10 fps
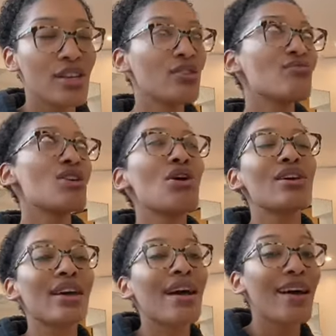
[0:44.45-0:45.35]
and you know they
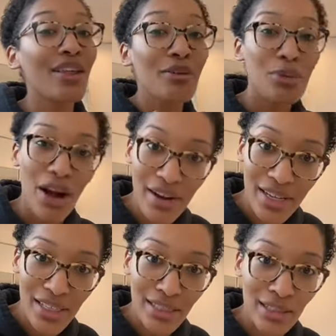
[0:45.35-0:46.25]
got hella
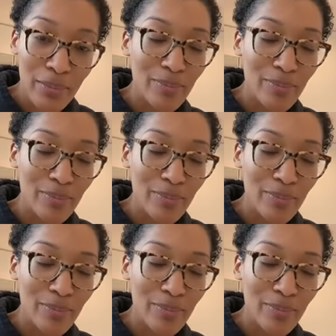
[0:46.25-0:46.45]
products.